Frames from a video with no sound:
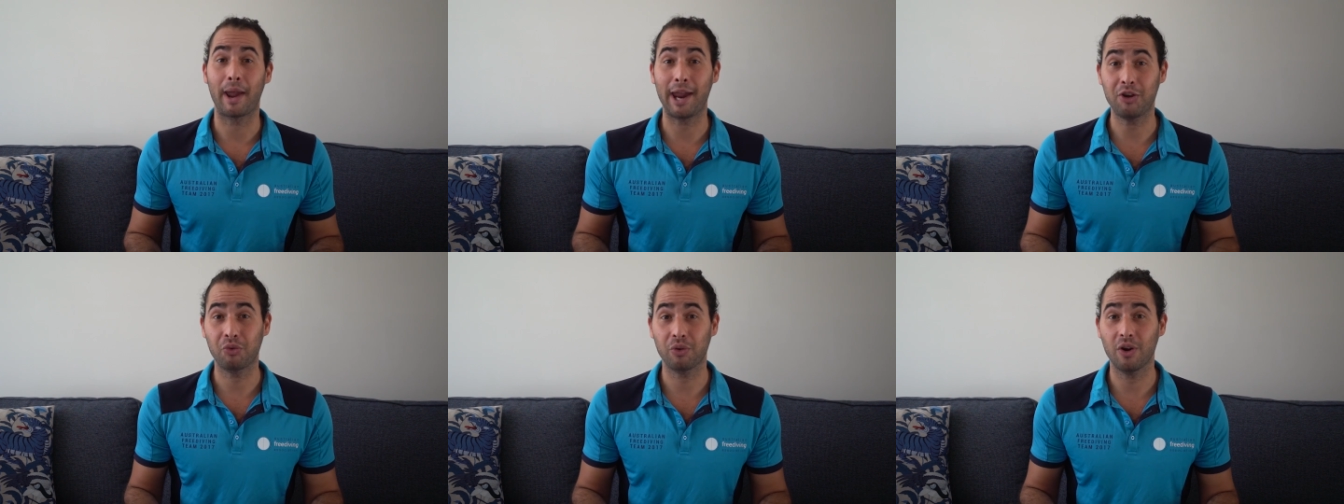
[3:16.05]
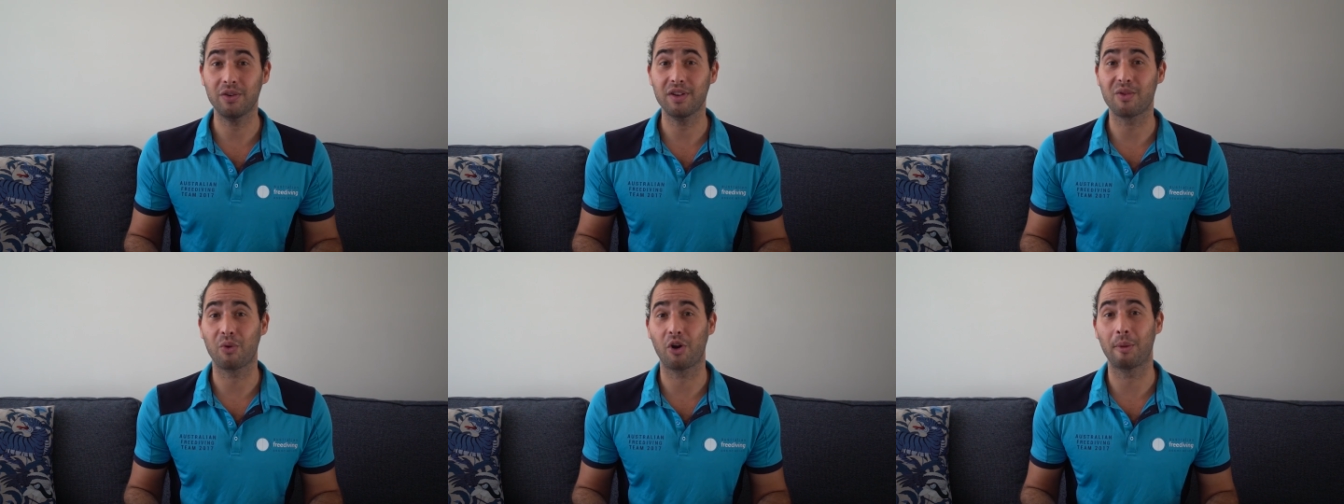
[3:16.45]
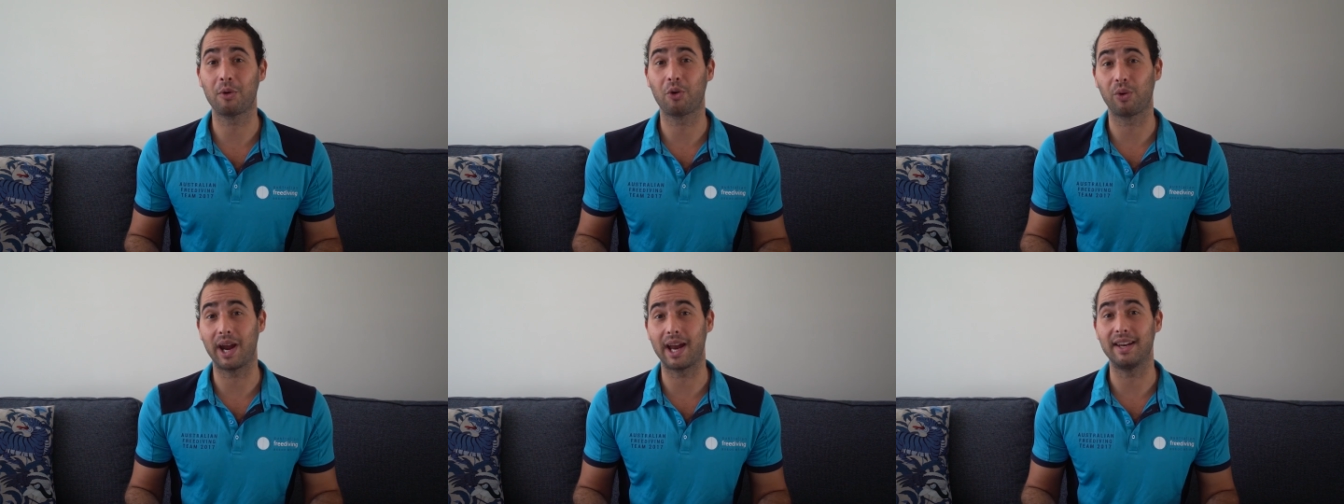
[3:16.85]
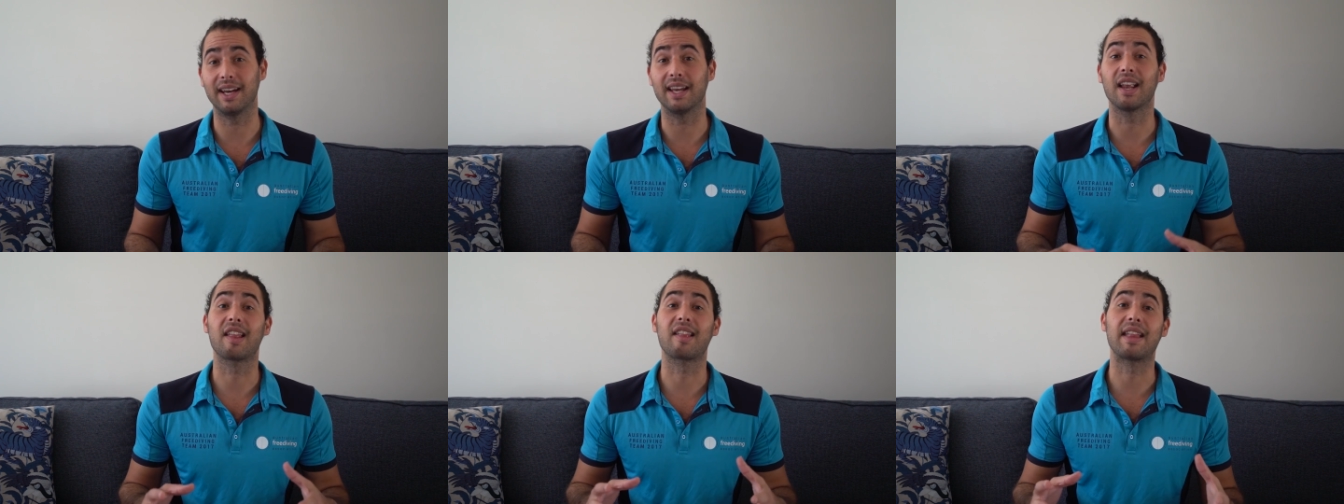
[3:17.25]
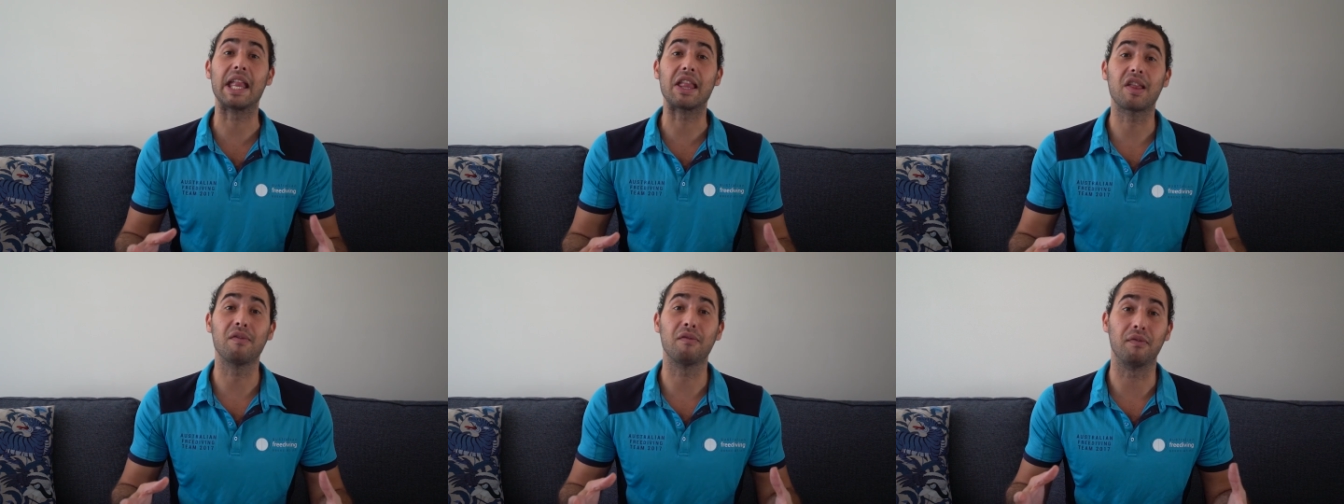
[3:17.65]
Patreon is where I'm creating an
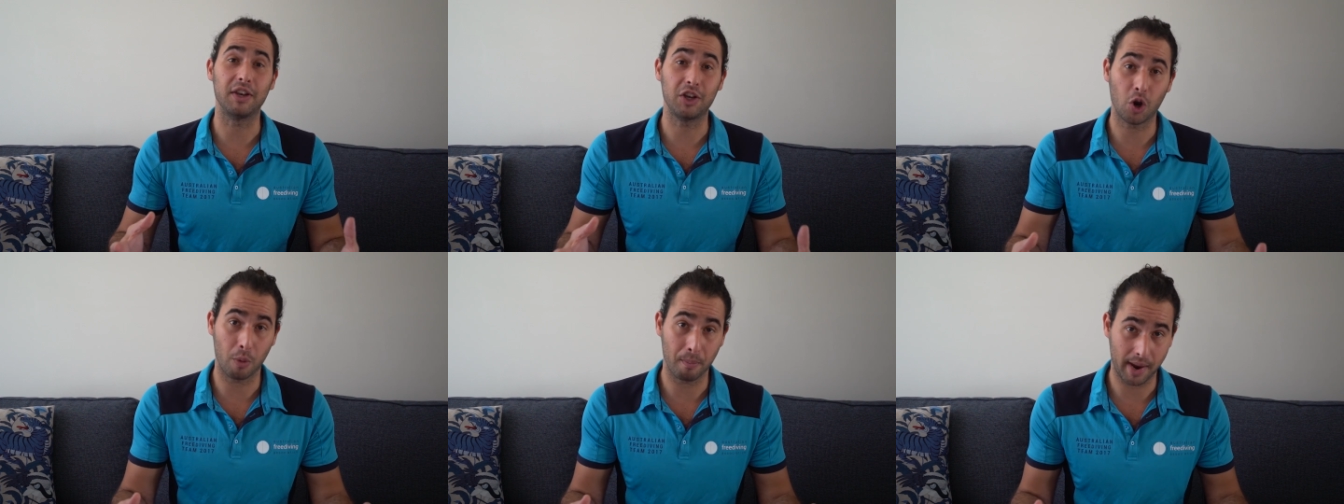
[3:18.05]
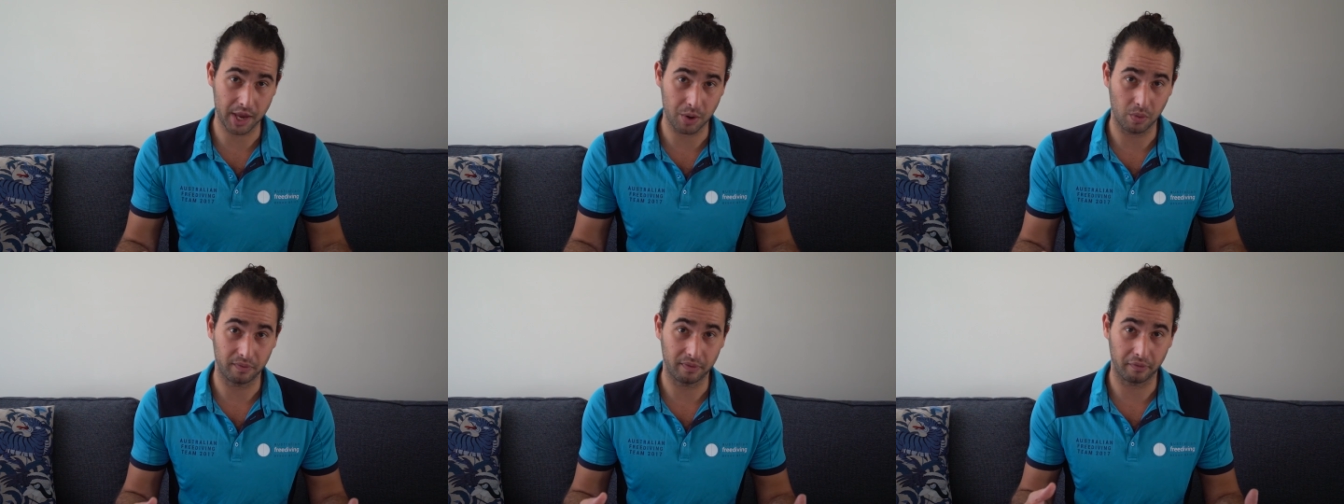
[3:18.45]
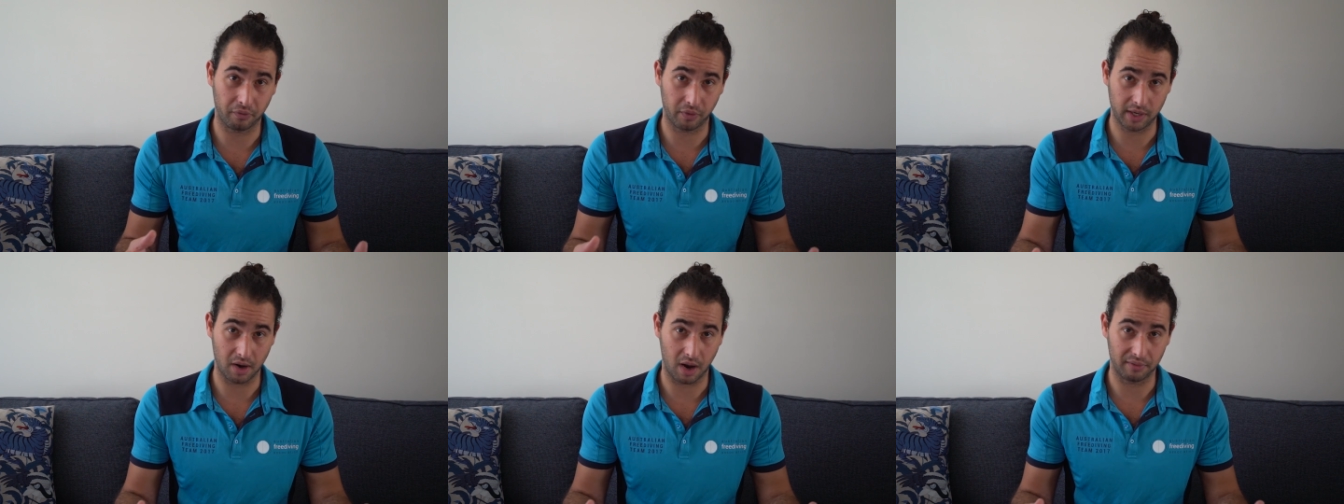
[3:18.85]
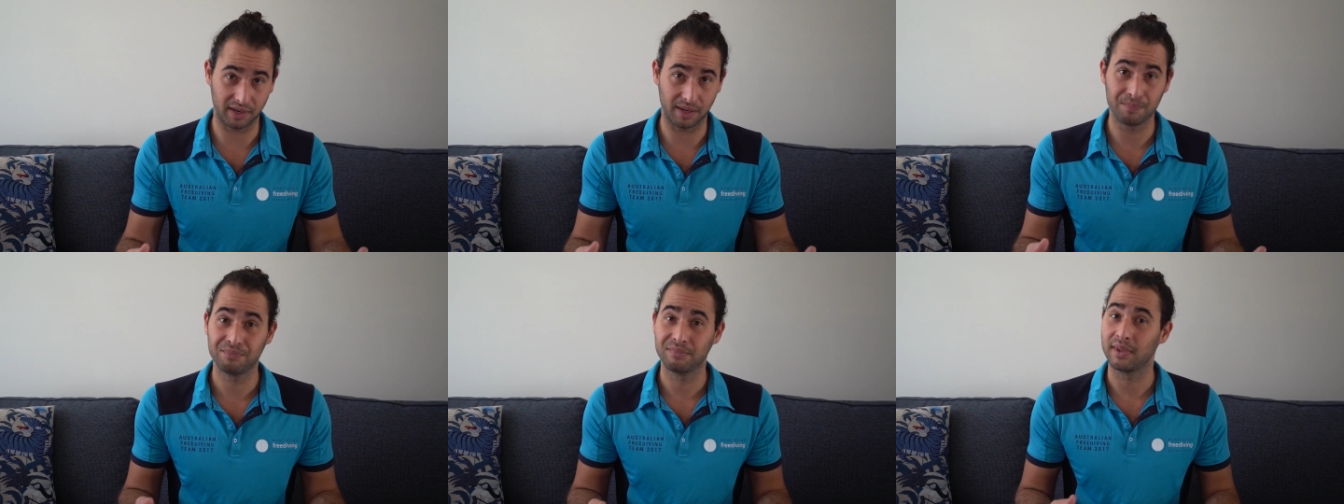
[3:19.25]
extensive video manual for freediving.